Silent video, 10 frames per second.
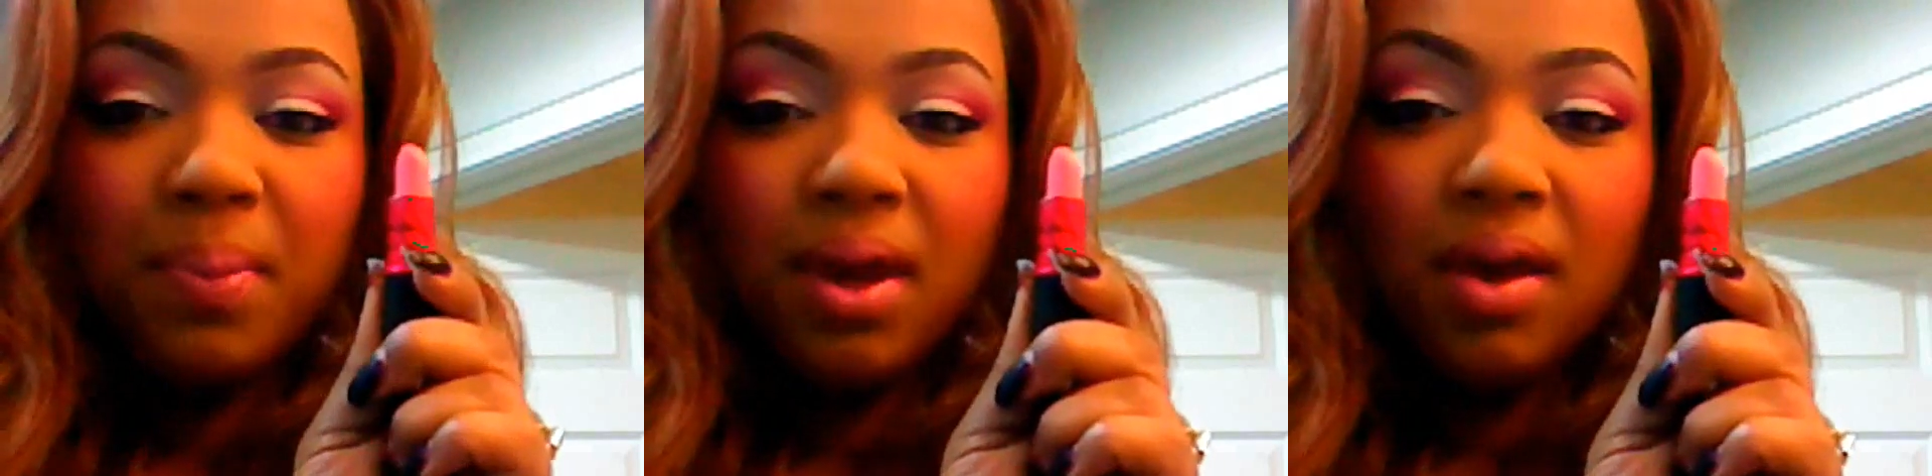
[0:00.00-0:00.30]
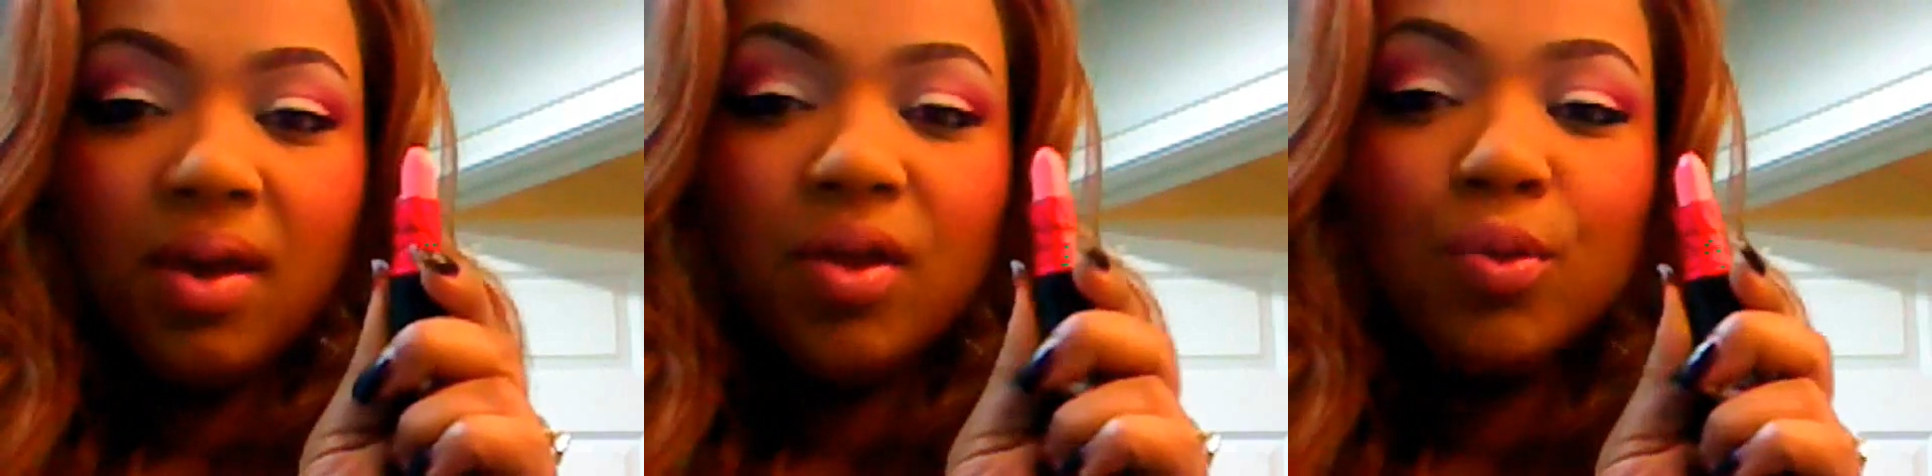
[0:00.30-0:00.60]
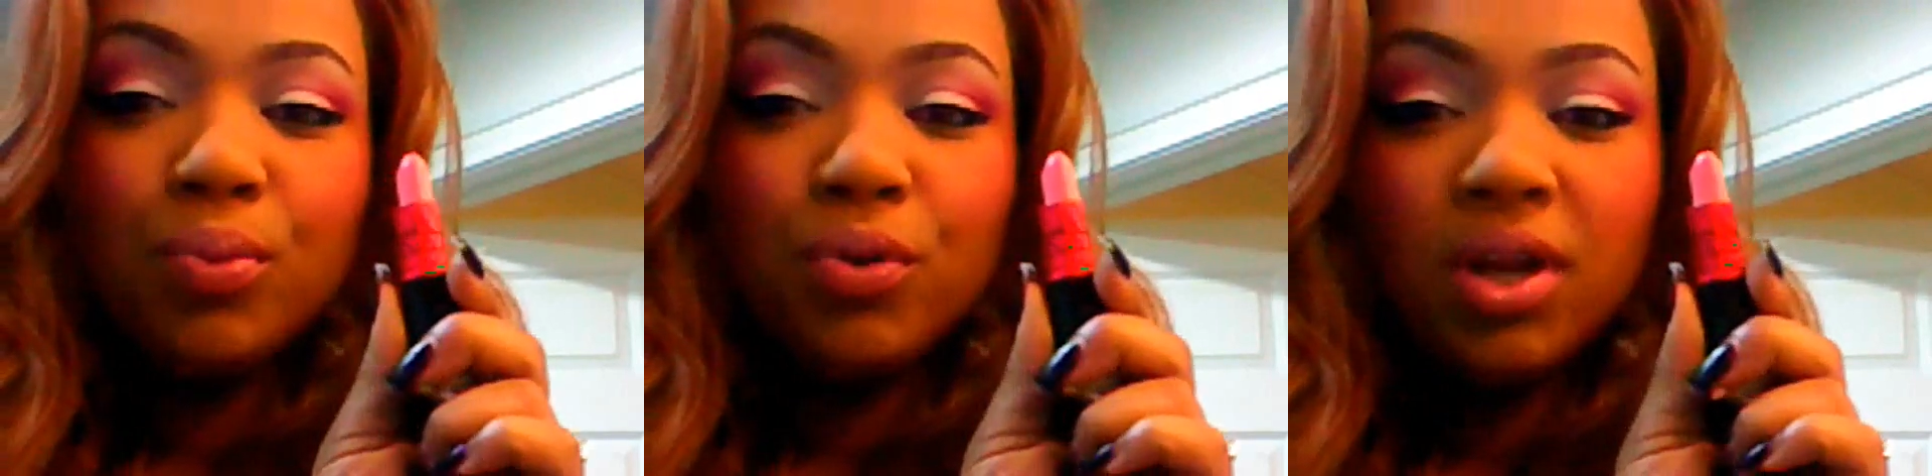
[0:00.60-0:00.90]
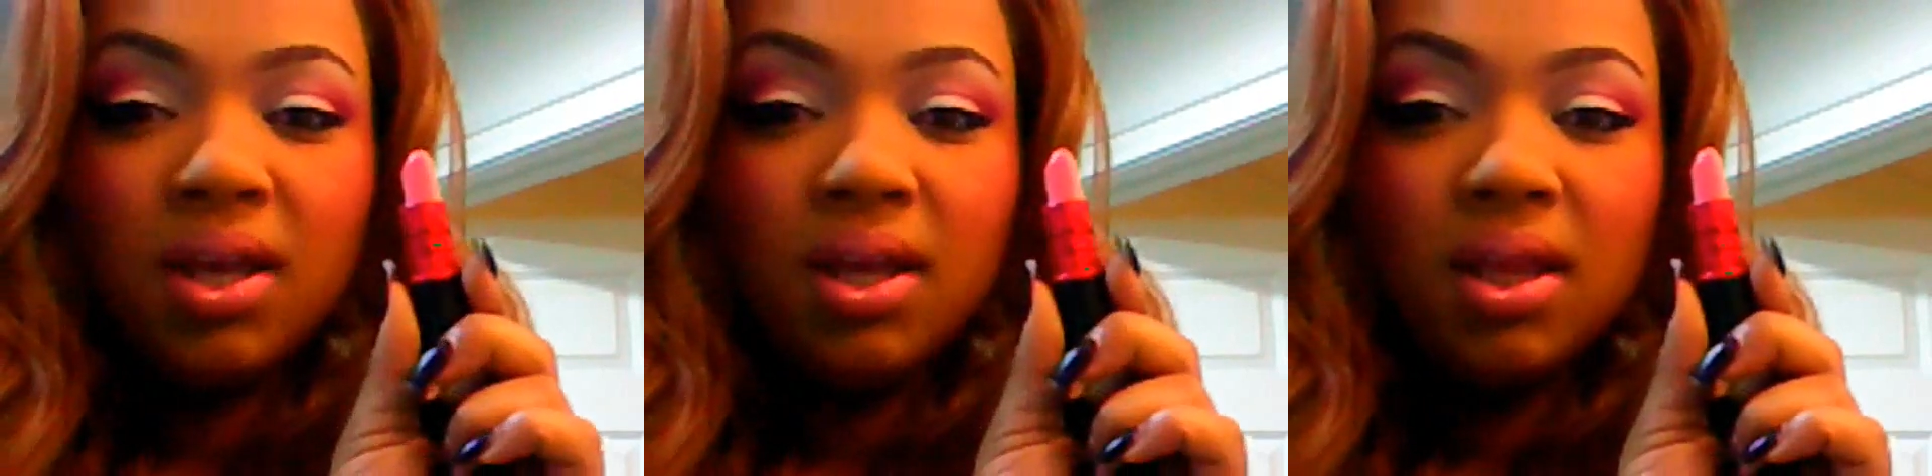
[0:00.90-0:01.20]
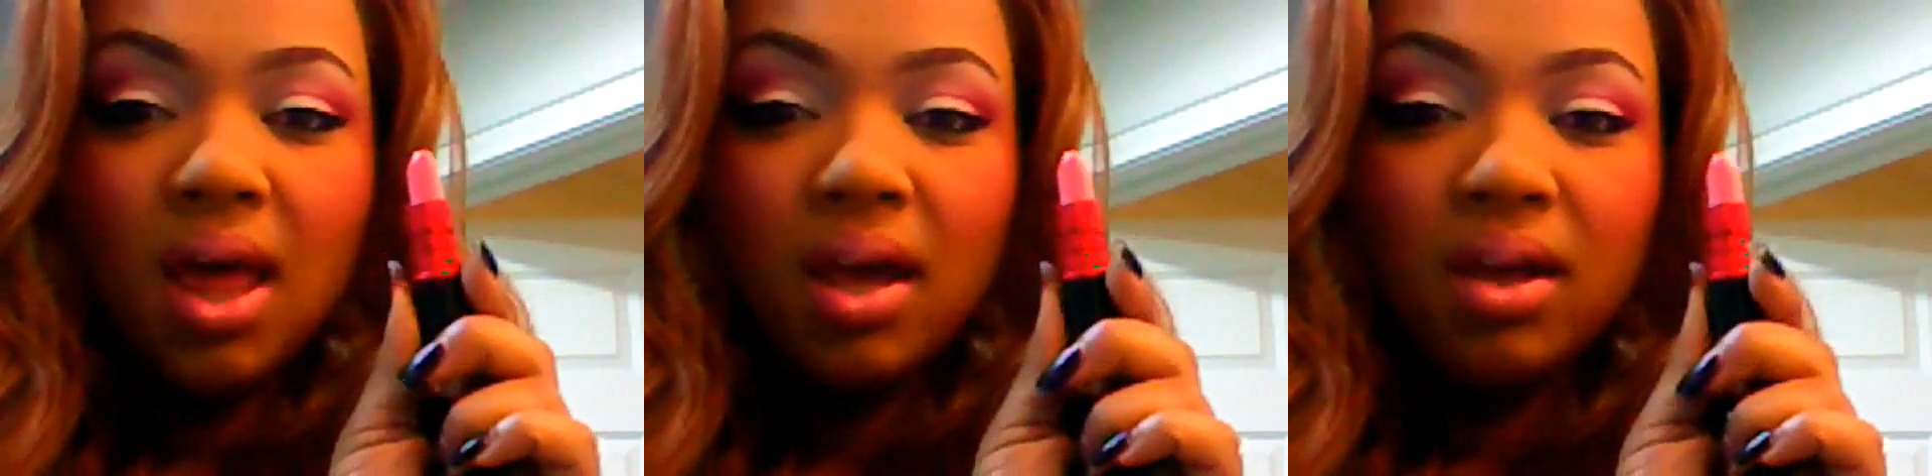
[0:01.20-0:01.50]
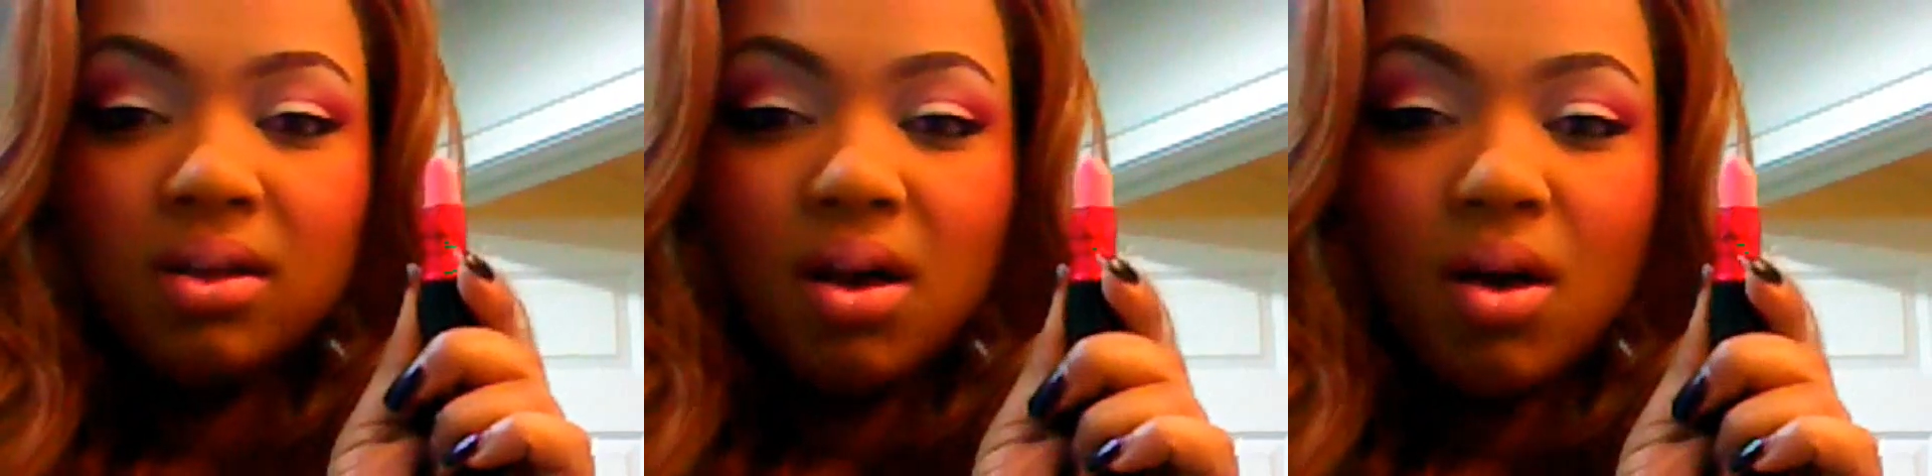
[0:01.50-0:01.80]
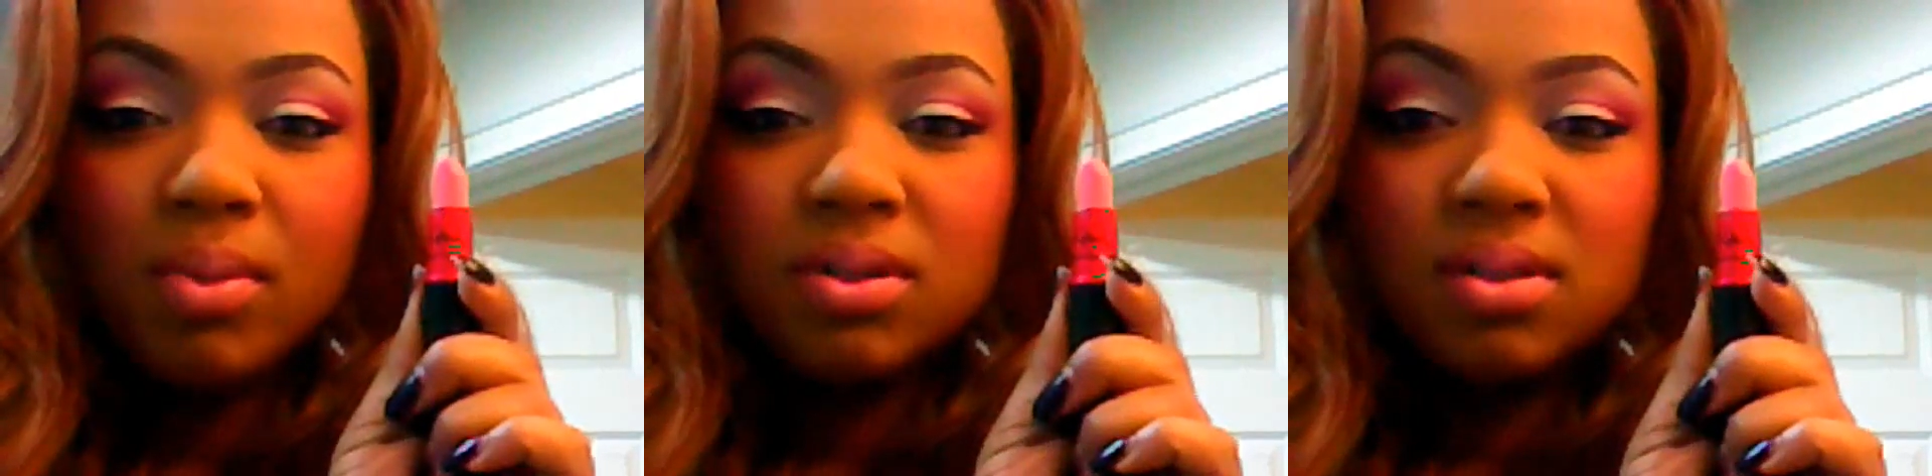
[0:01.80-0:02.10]
pale, pretty, like
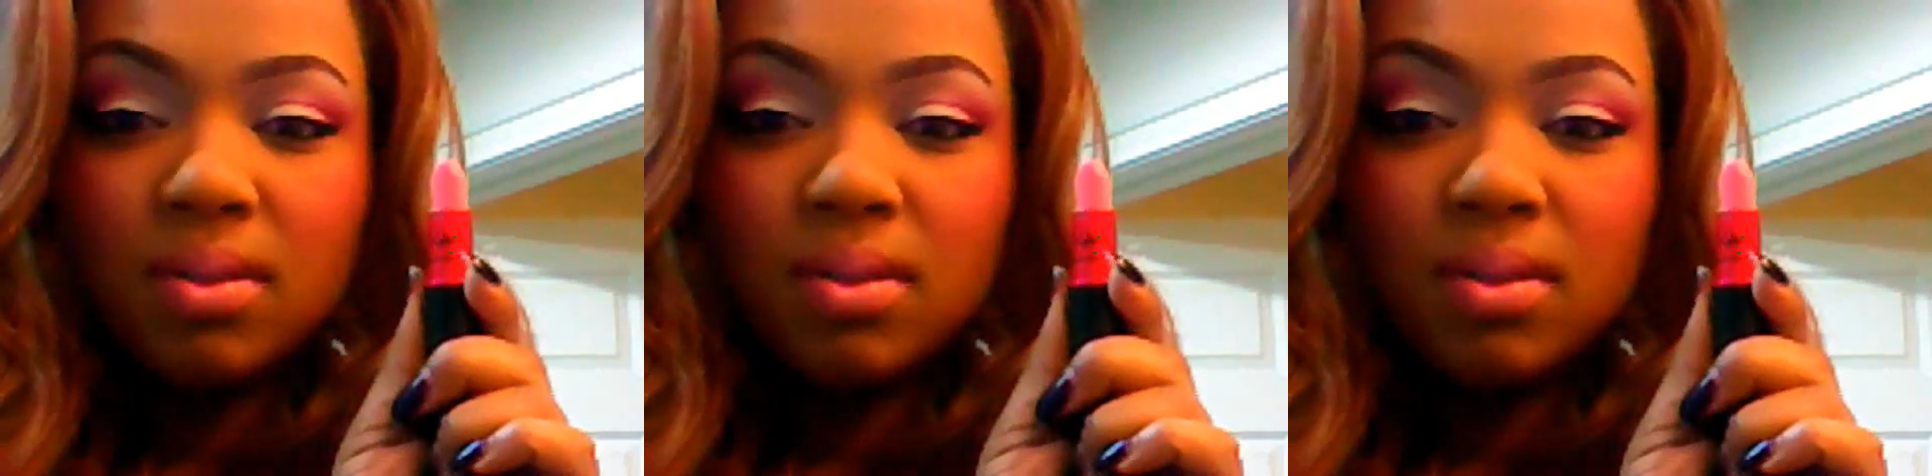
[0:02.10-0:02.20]
almost